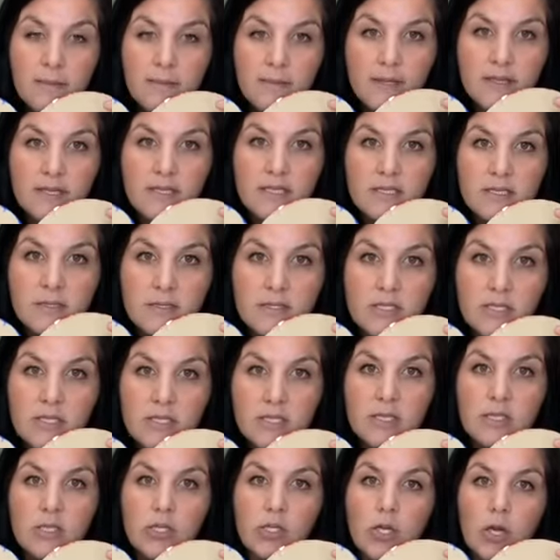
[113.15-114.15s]
But this is
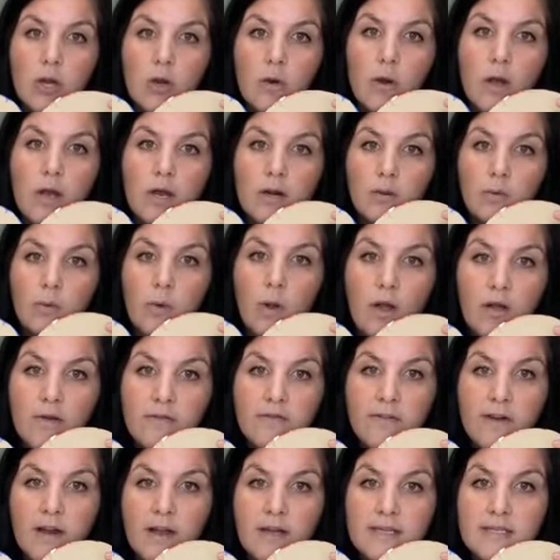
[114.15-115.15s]
just gonna go on a wall
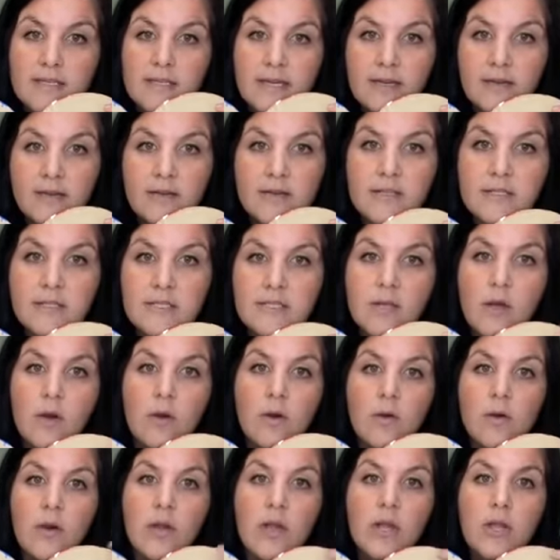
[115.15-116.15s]
for us here,
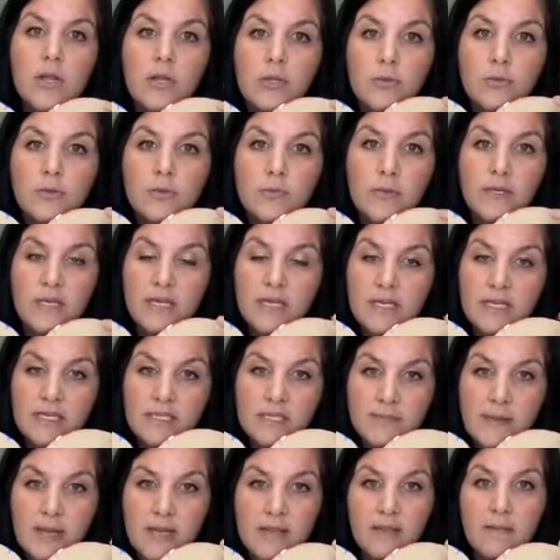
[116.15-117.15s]
so we didn't need
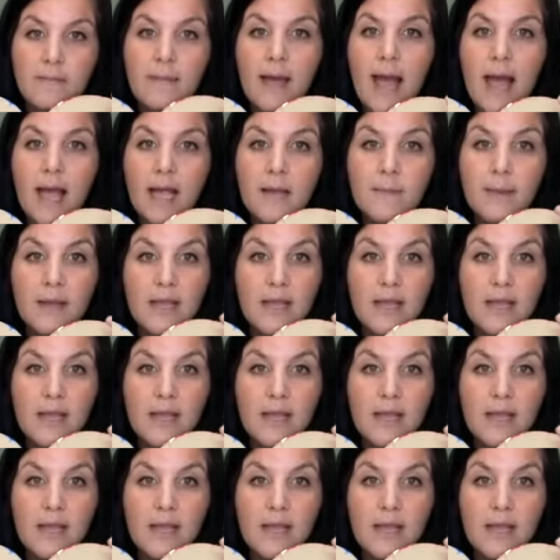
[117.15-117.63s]
to paint the back.